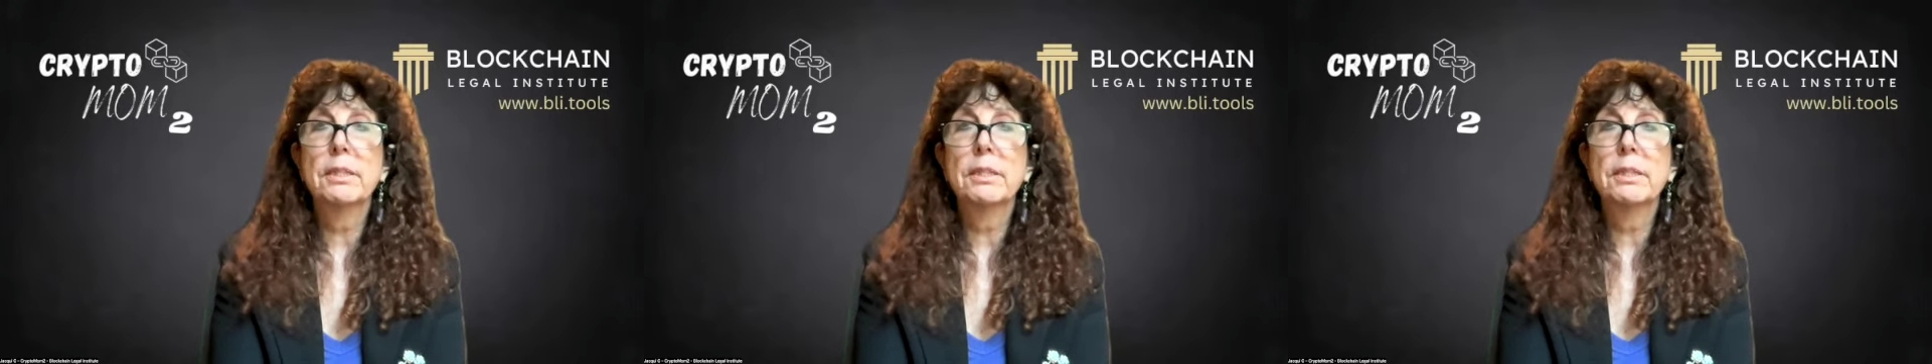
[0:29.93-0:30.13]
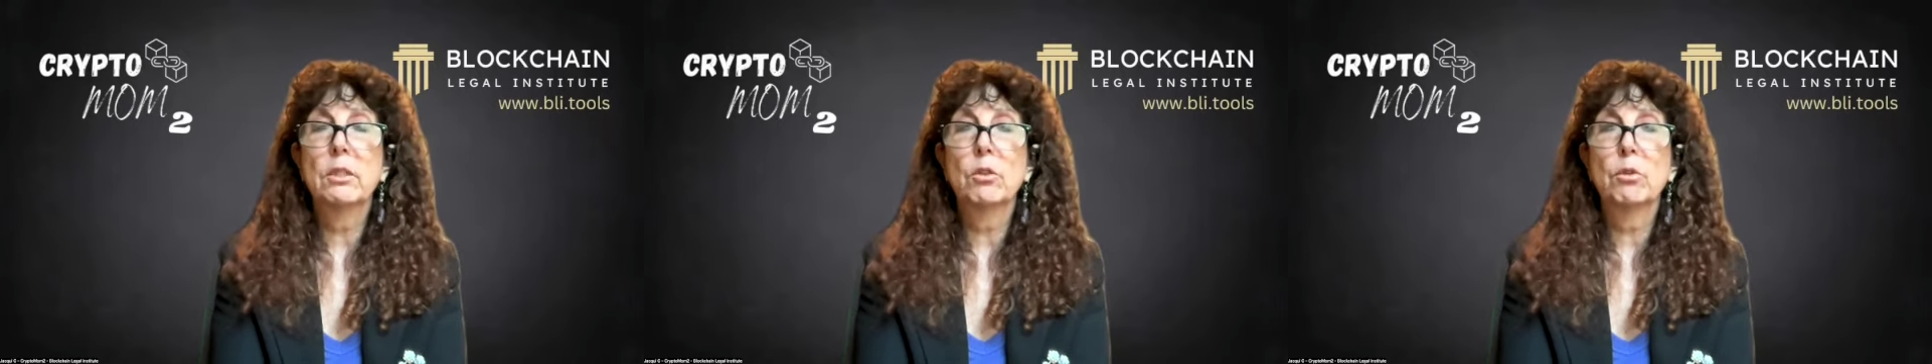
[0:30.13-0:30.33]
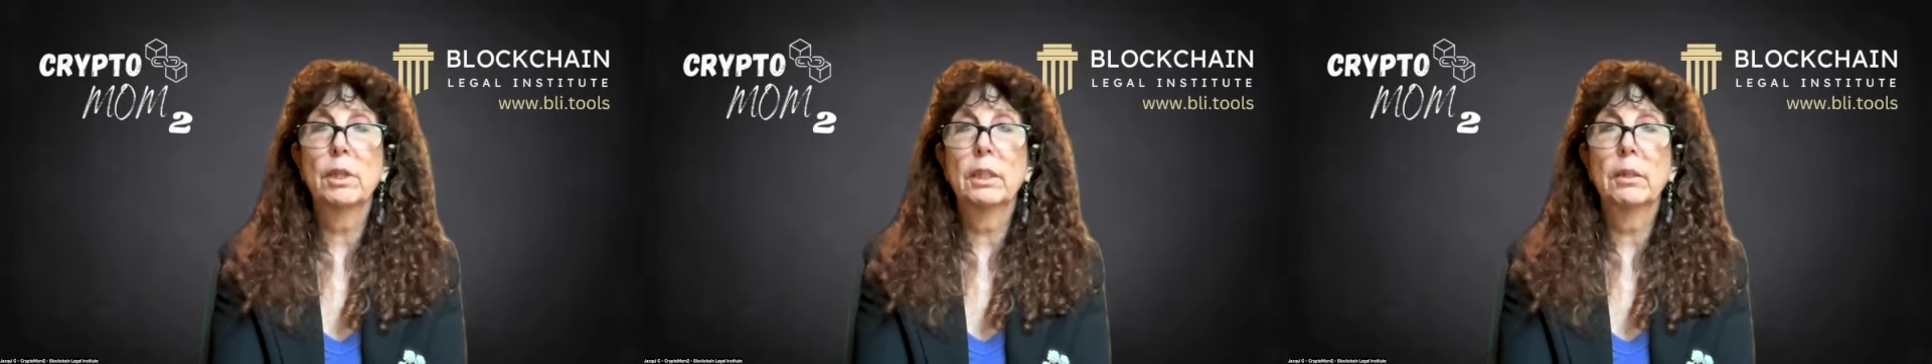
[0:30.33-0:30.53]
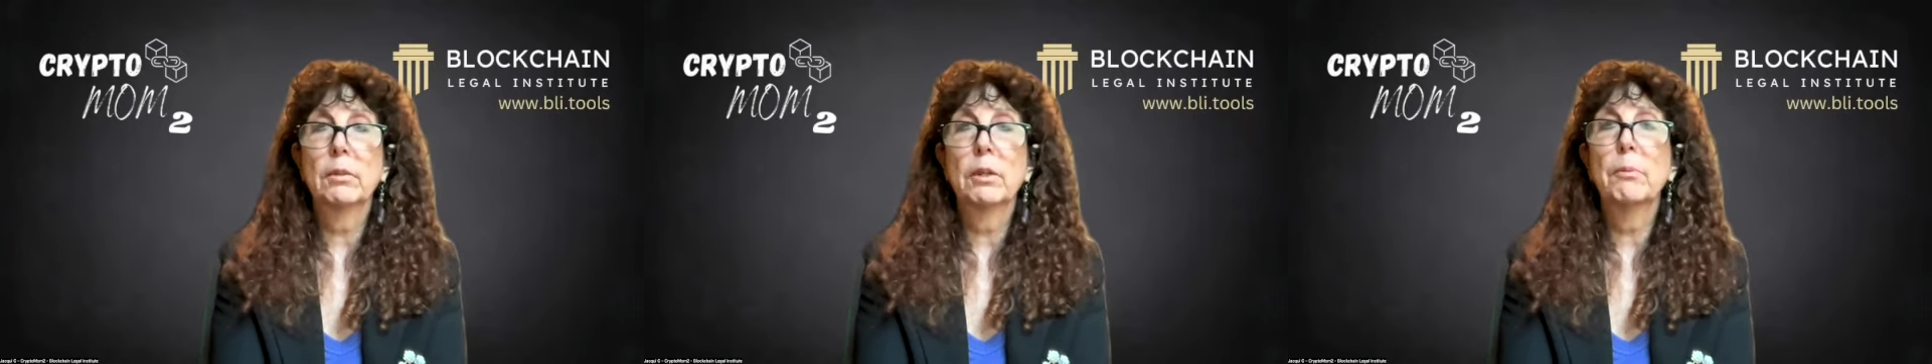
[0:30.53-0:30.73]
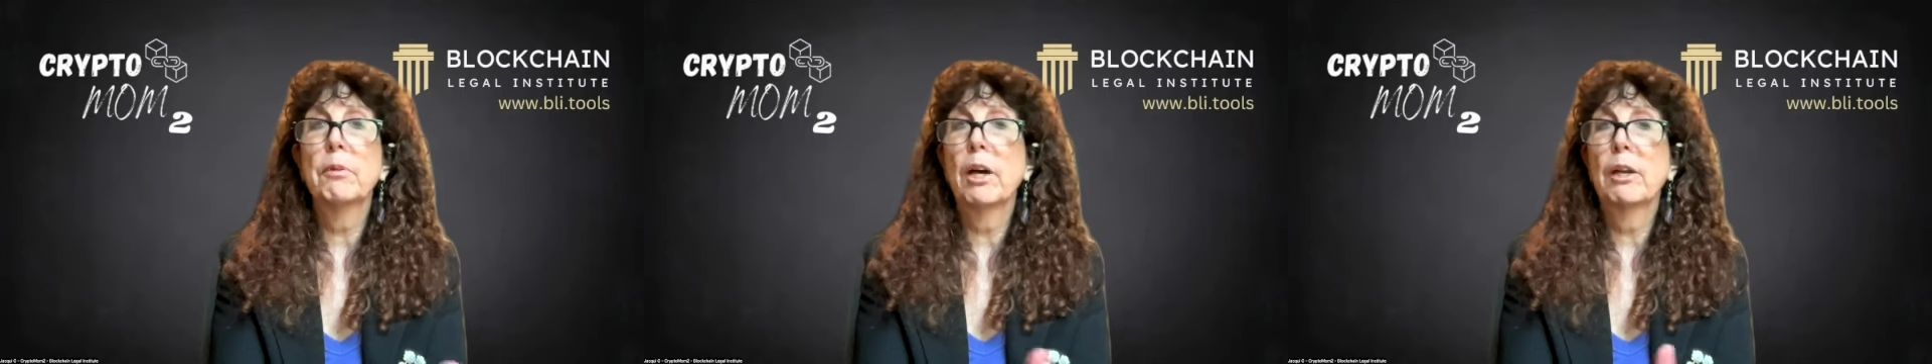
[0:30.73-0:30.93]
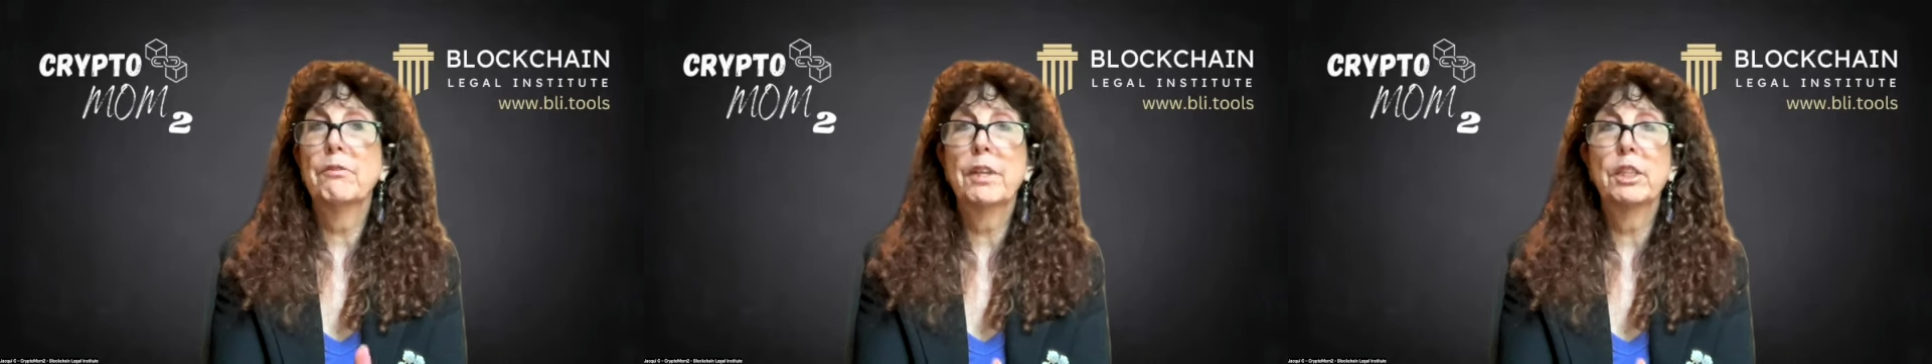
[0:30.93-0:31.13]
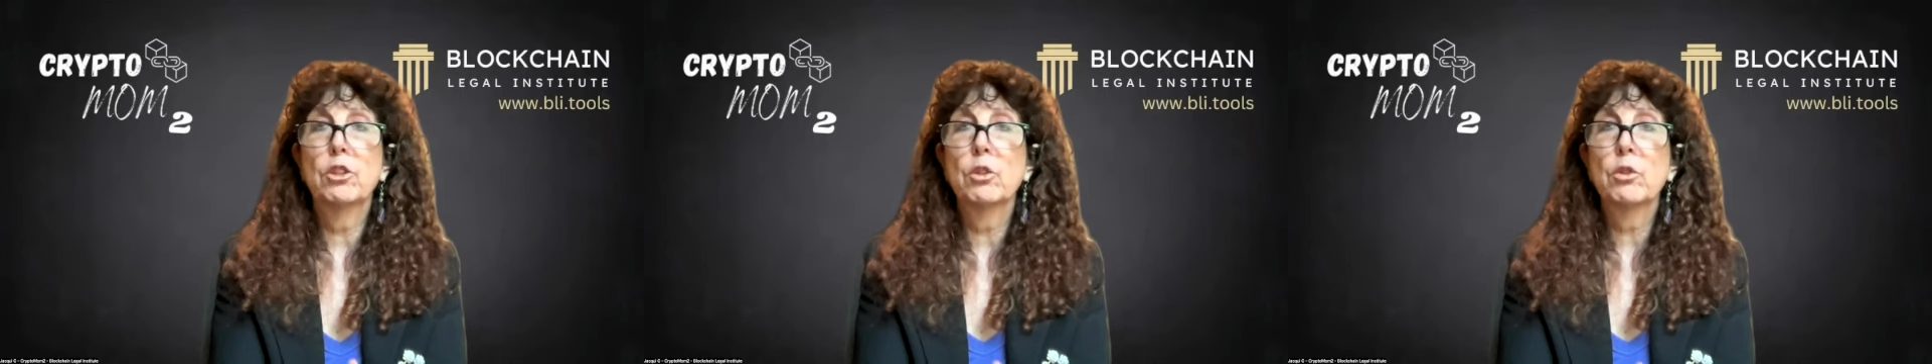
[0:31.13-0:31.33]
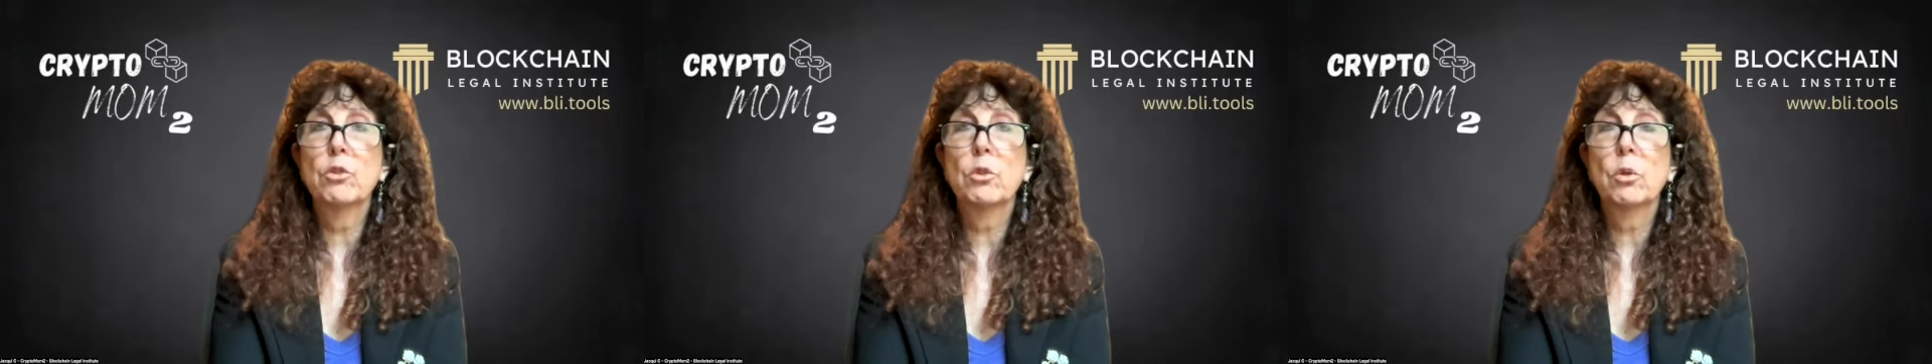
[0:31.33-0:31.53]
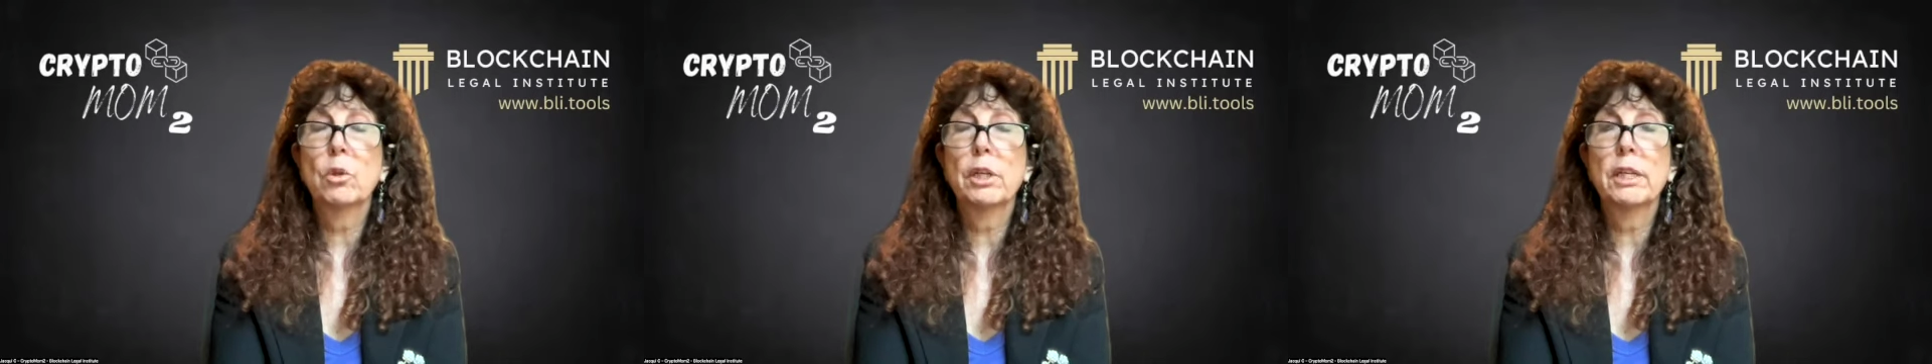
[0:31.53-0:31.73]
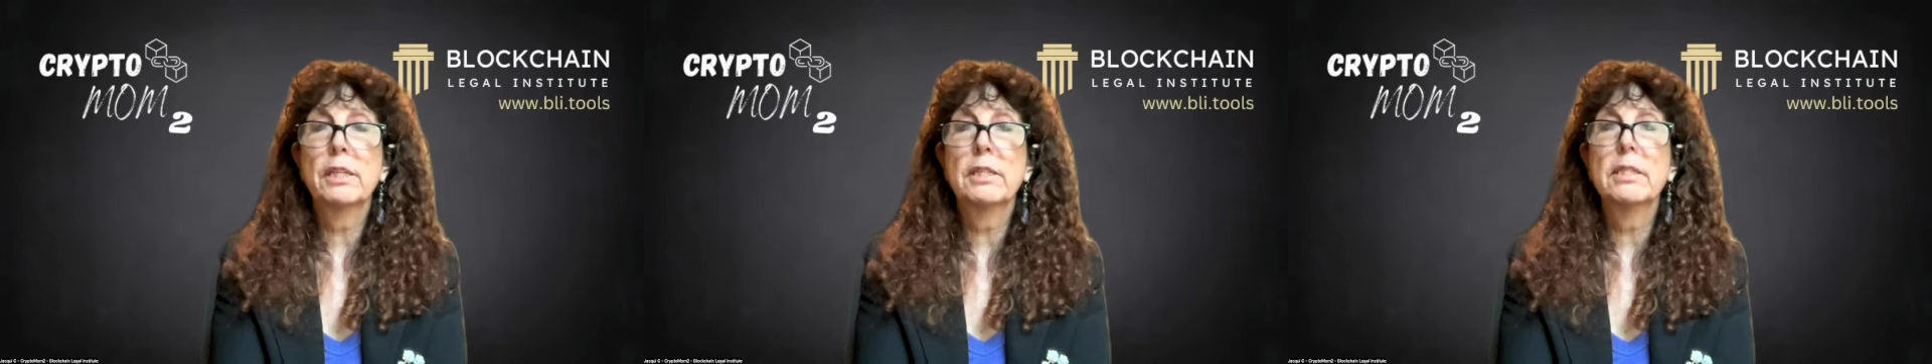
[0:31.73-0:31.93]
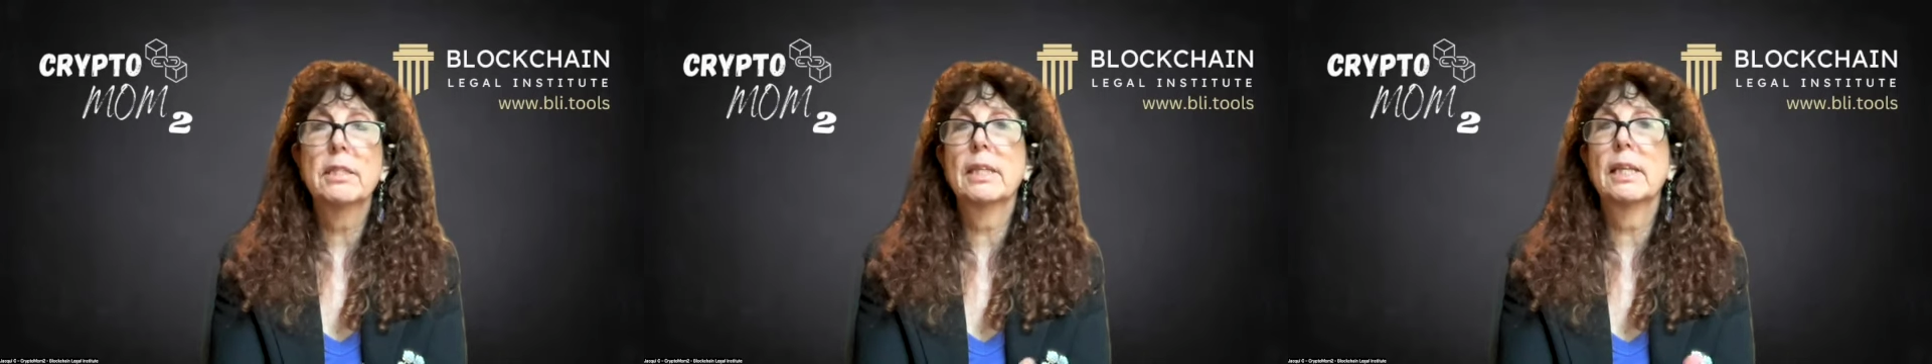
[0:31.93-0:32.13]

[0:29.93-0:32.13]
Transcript: Cinderella adventure stories,